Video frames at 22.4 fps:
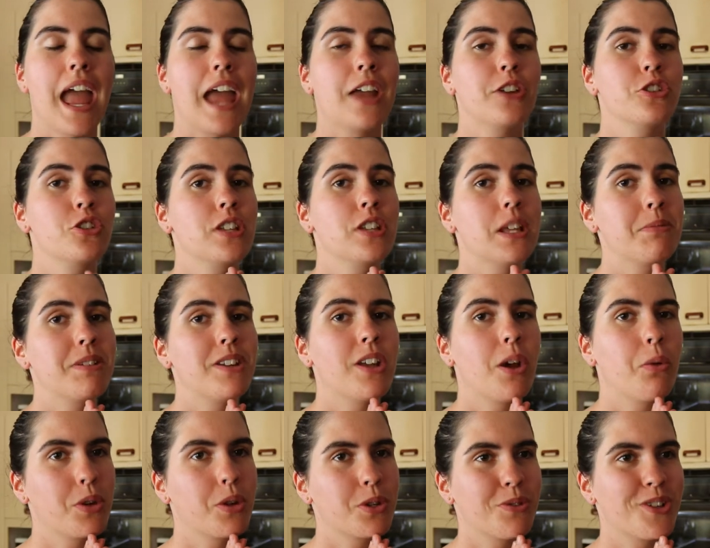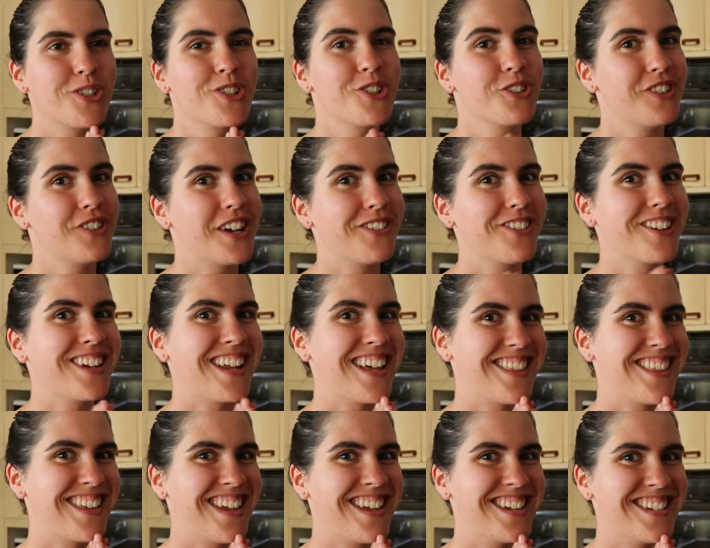And do let me know which one's your favorite
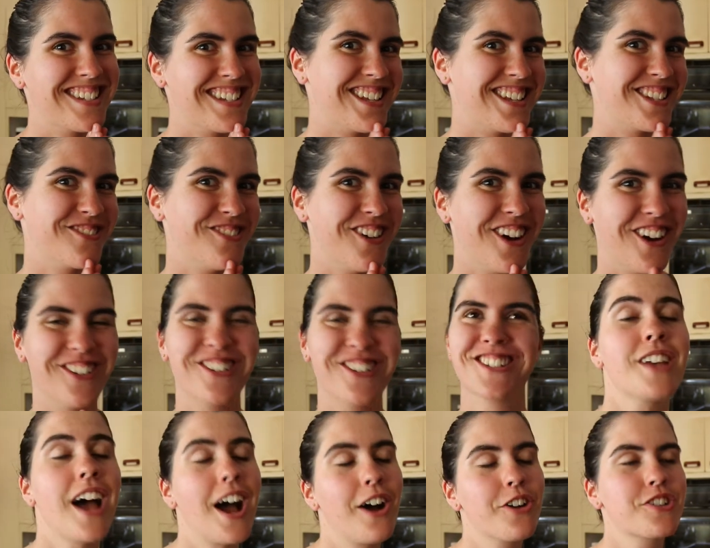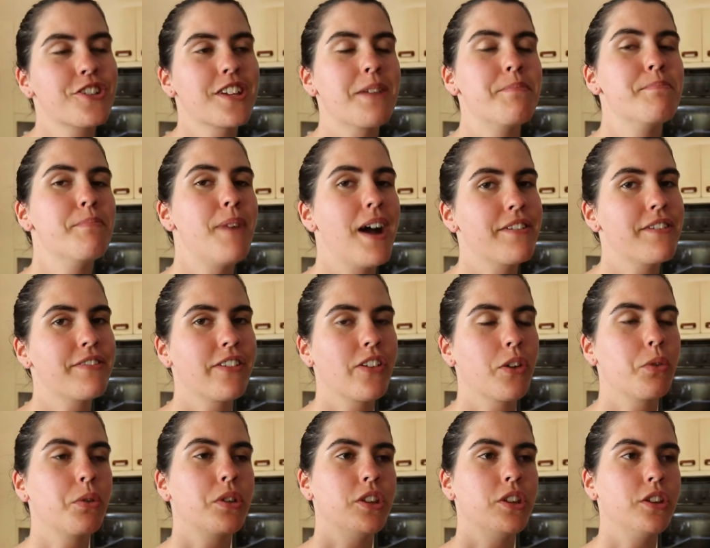at the end as well, because I'll share my
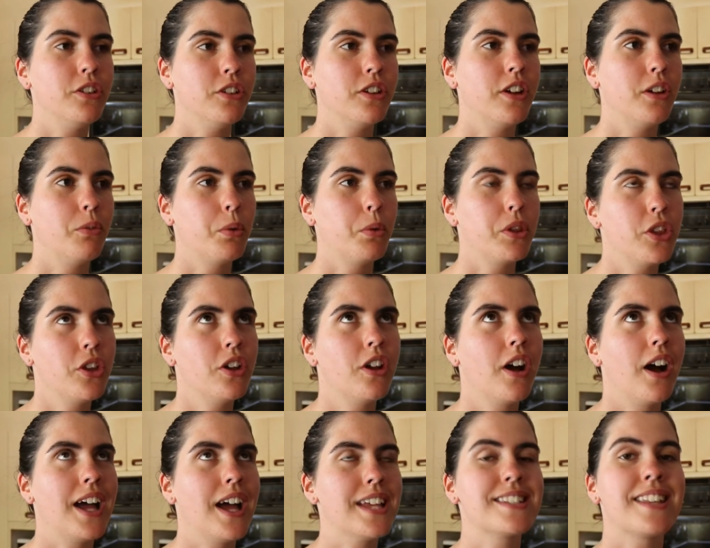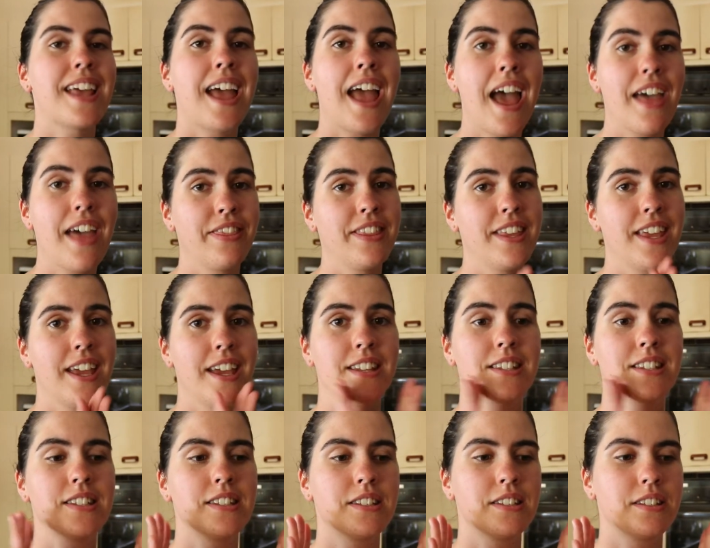favorite with you guys at the
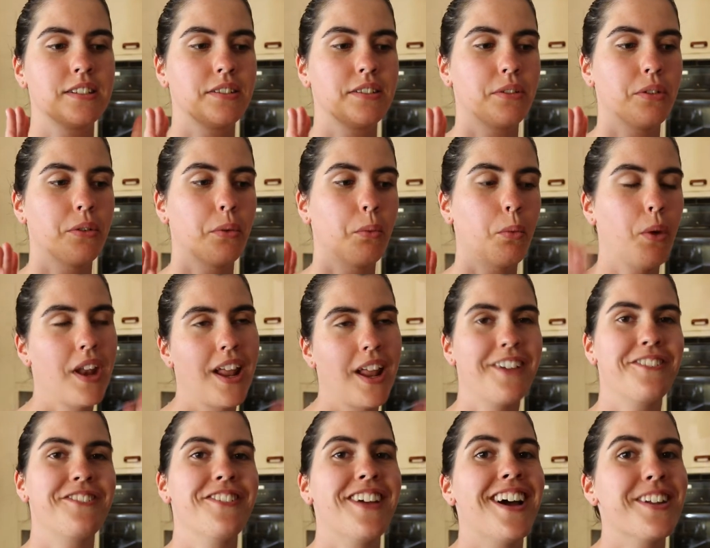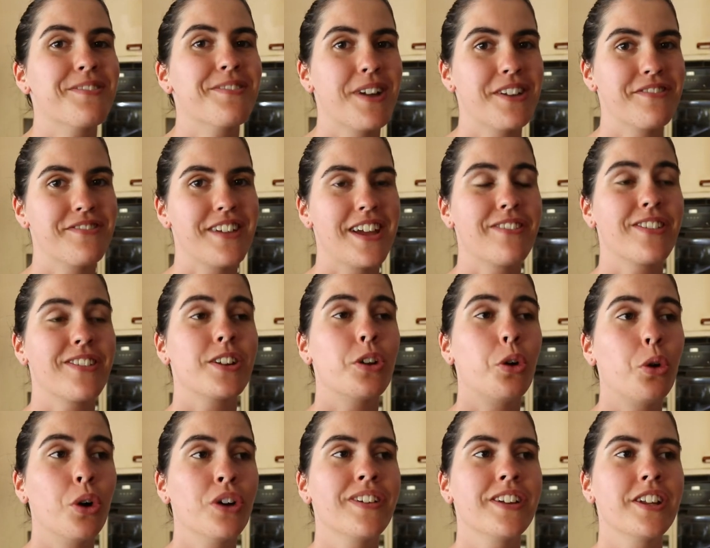end when I've found my
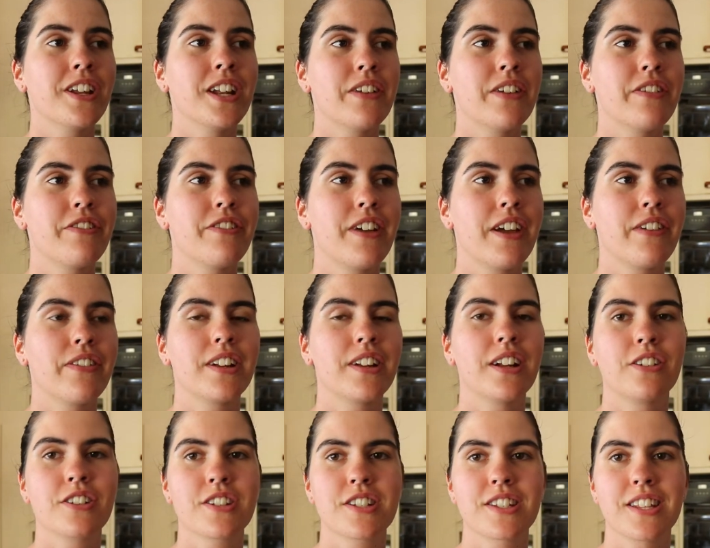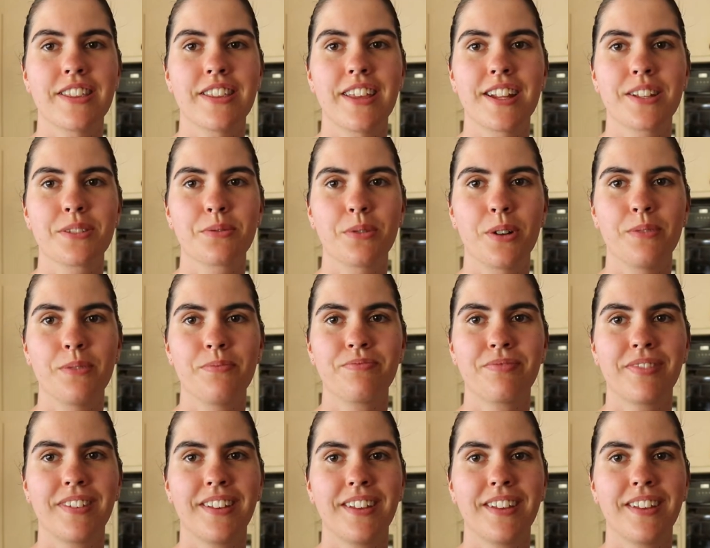favorite. Or if I don't have a favorite, I'll just say that as well.